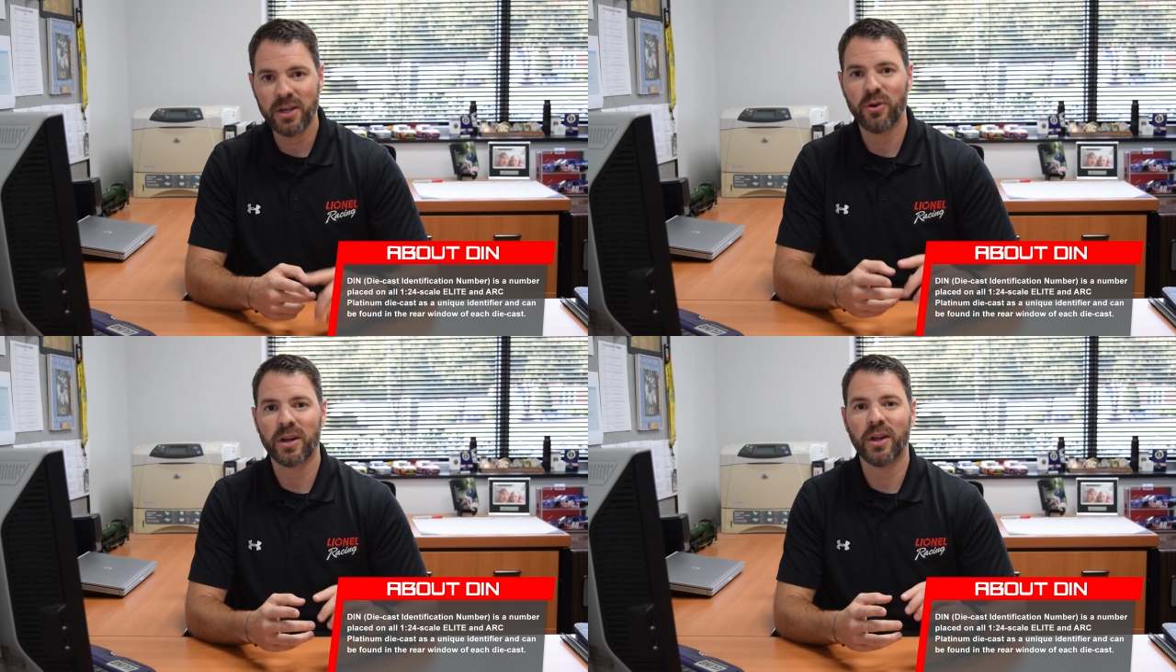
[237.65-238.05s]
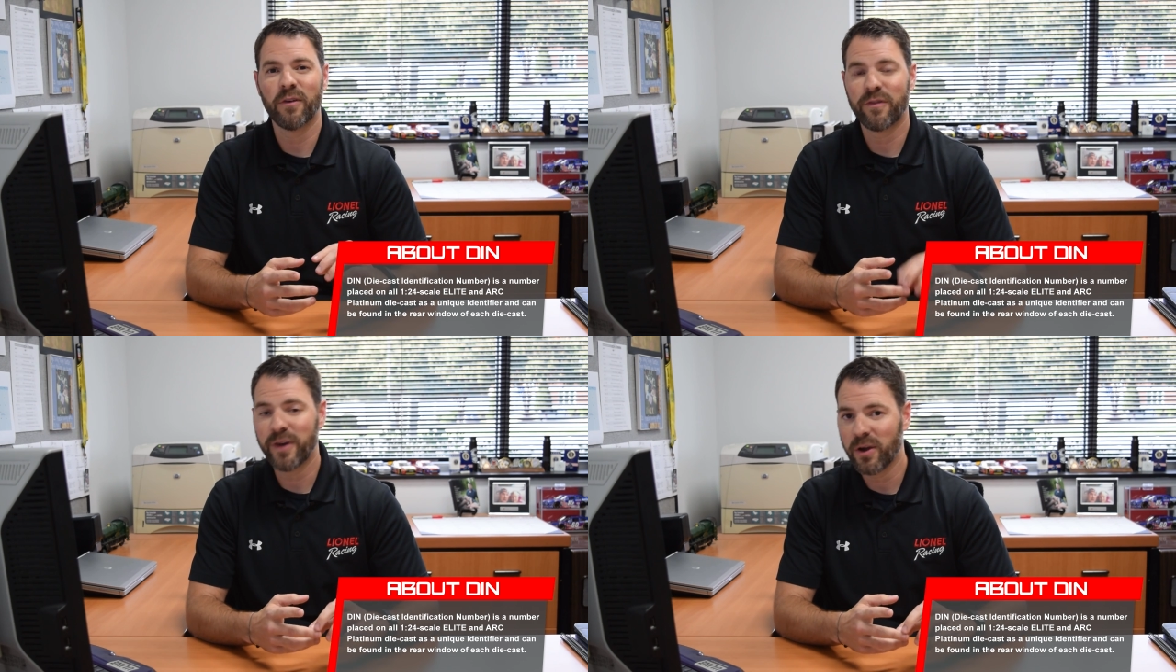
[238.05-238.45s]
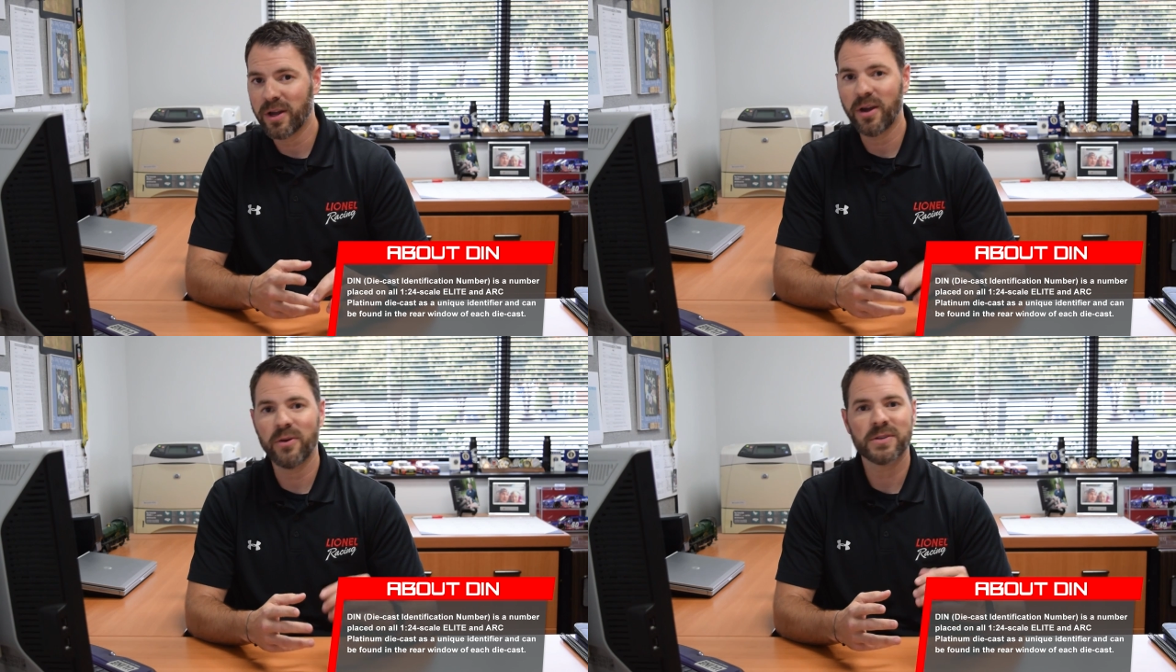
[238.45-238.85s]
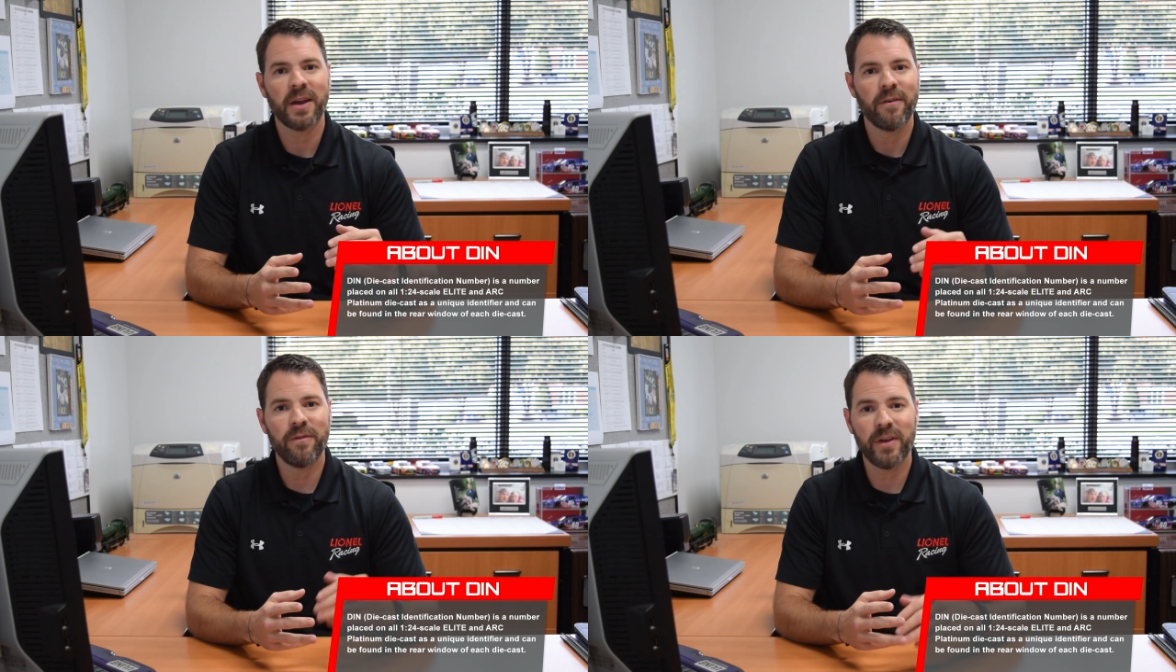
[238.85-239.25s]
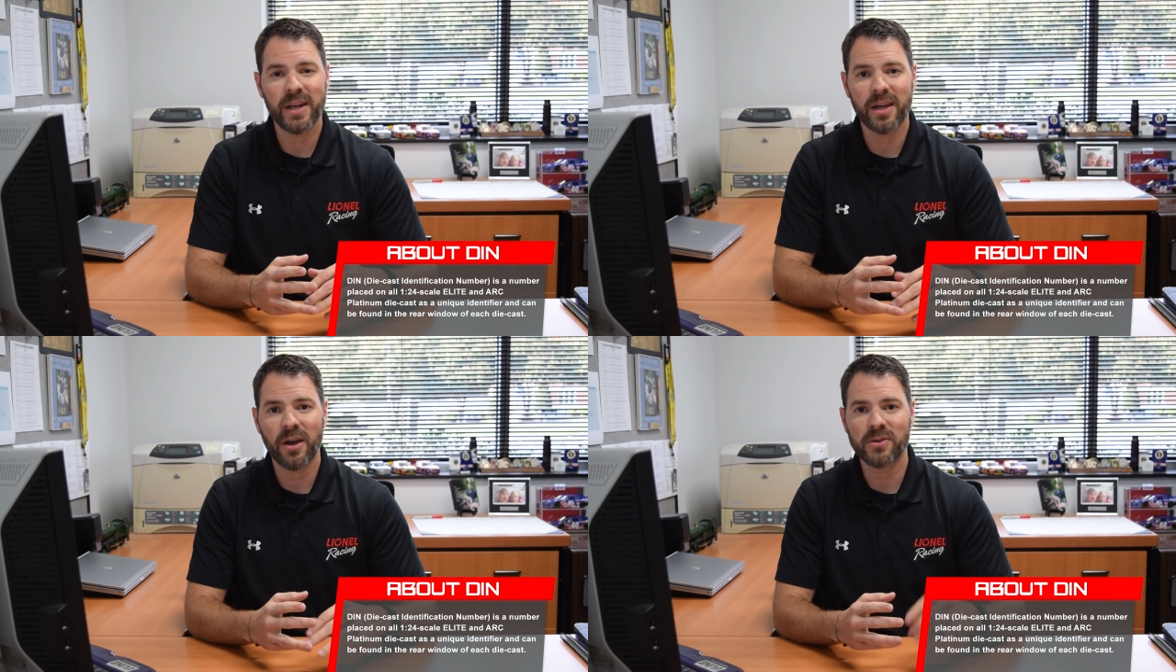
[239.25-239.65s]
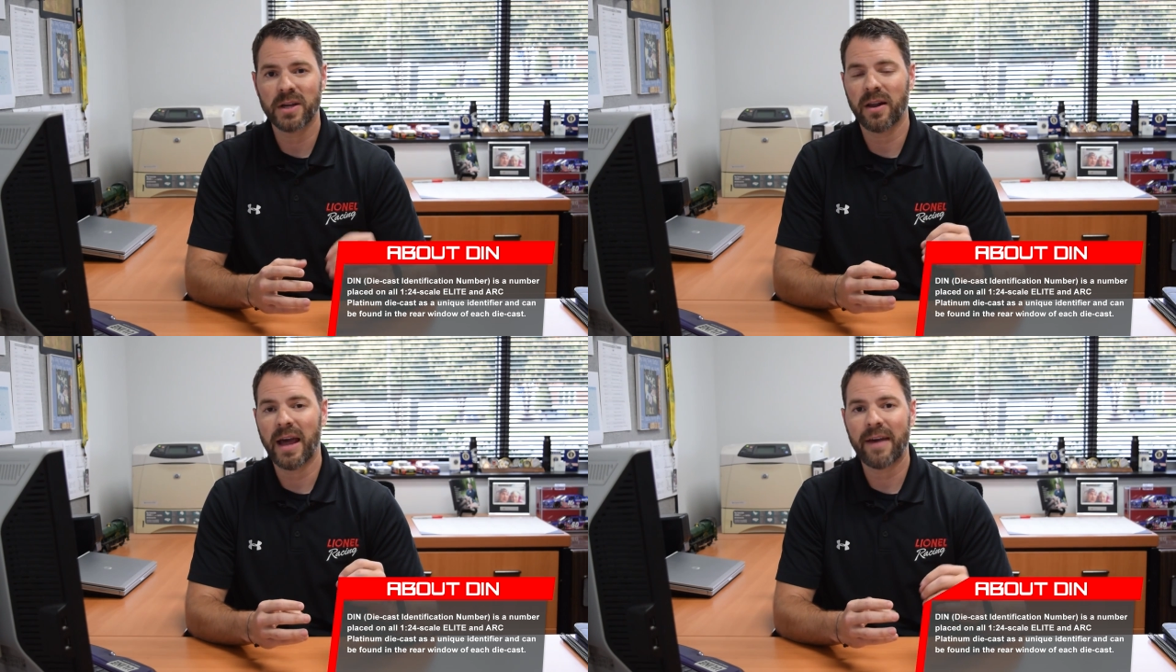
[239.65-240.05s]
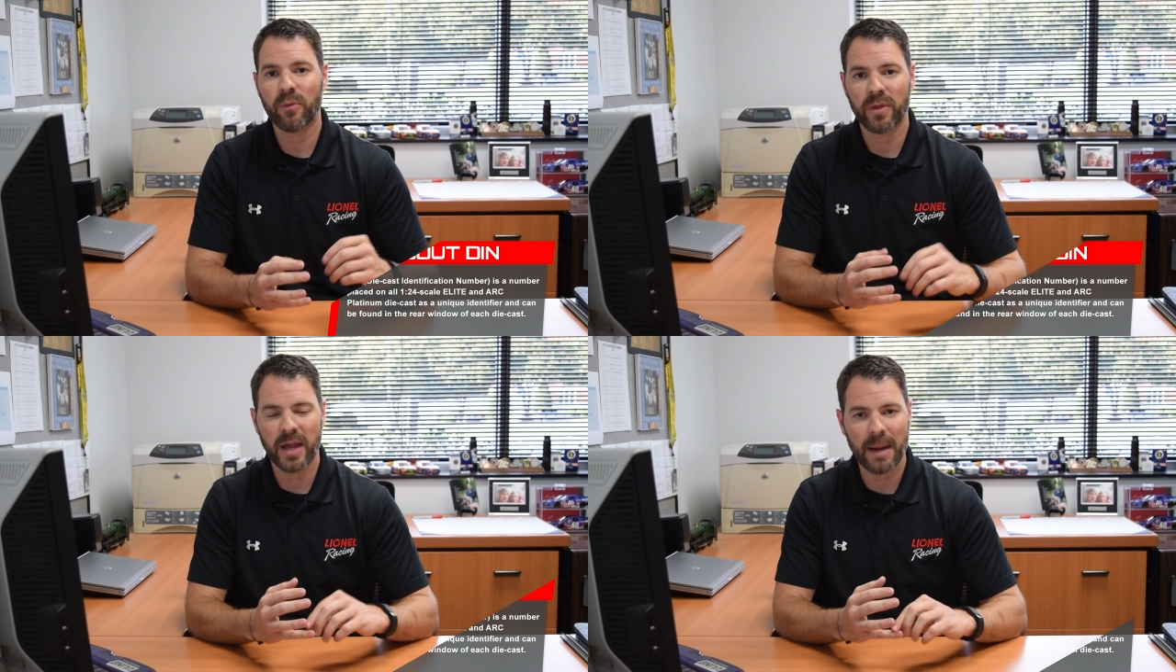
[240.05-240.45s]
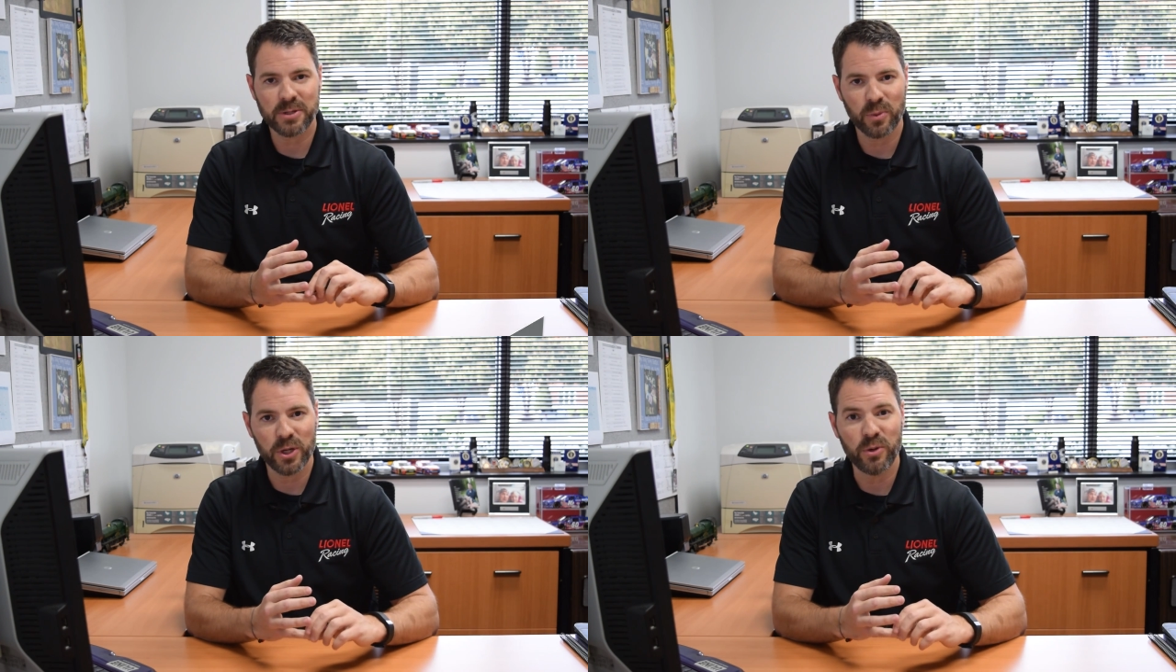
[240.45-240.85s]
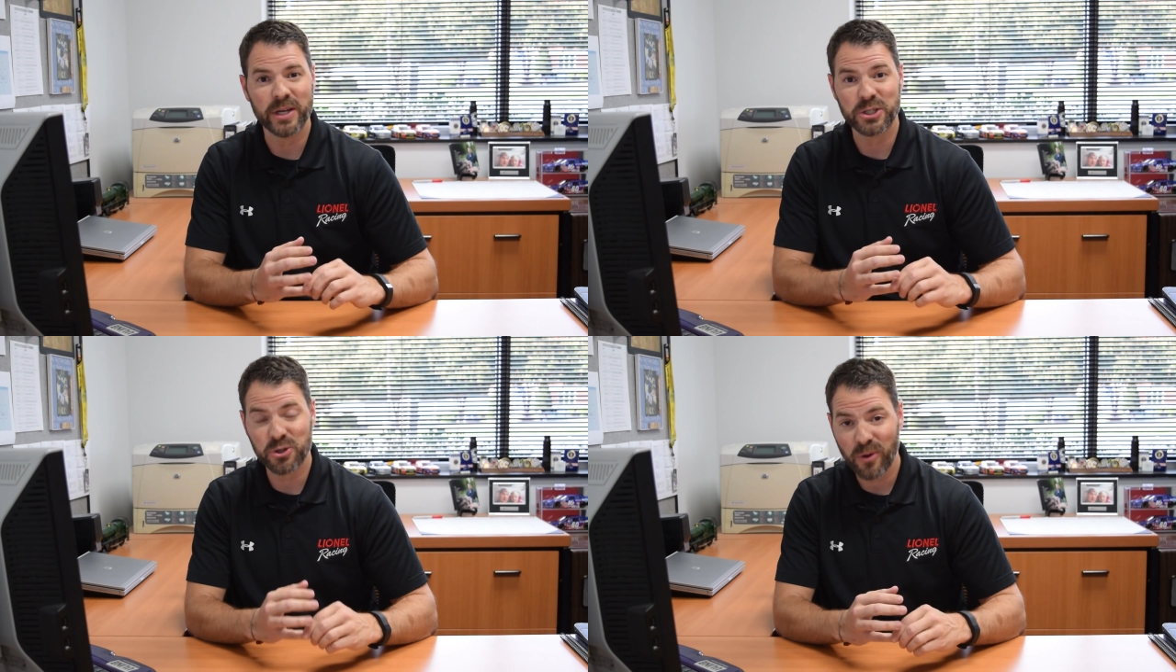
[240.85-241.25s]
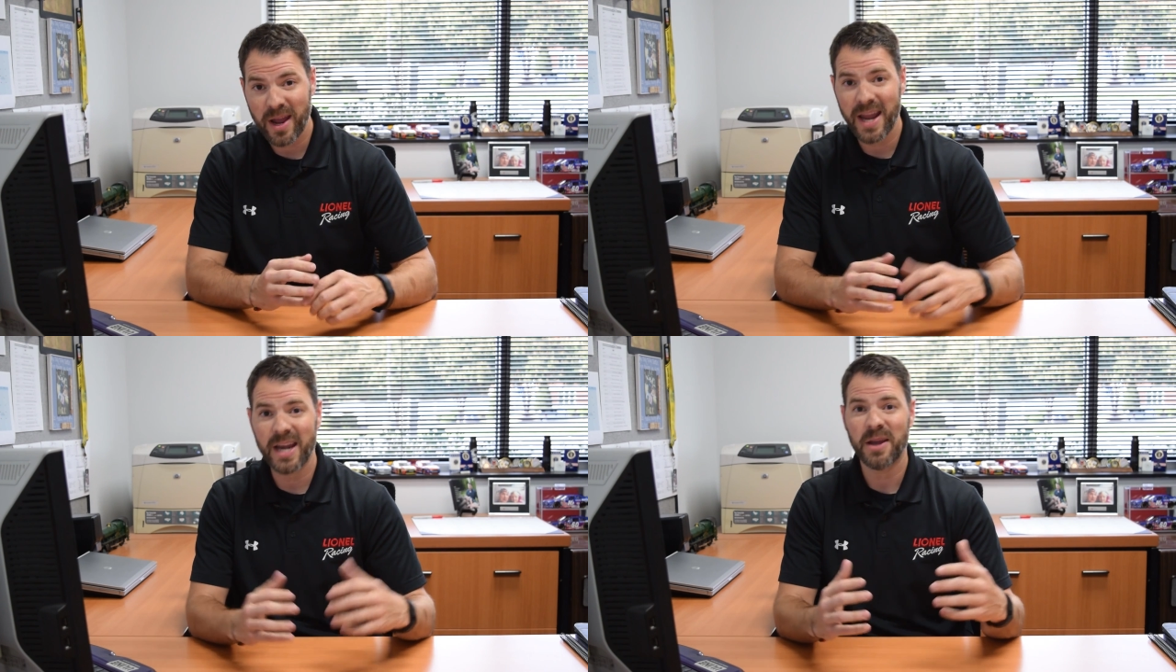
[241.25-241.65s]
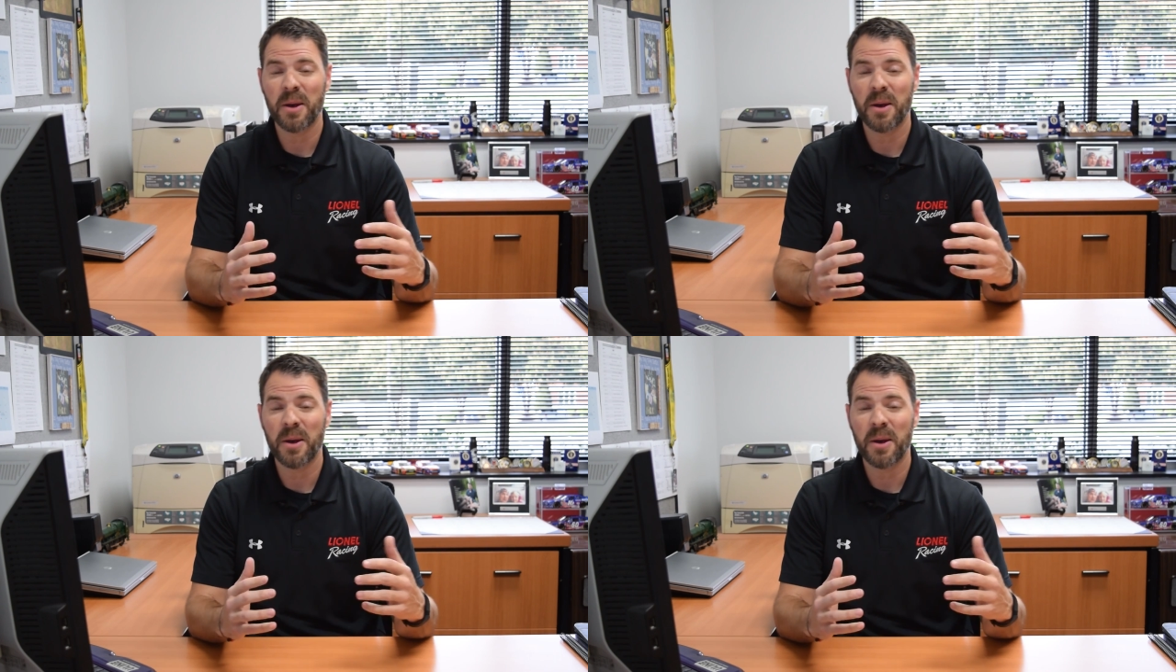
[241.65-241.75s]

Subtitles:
You can load photos, videos. It'll have the option where you can trade,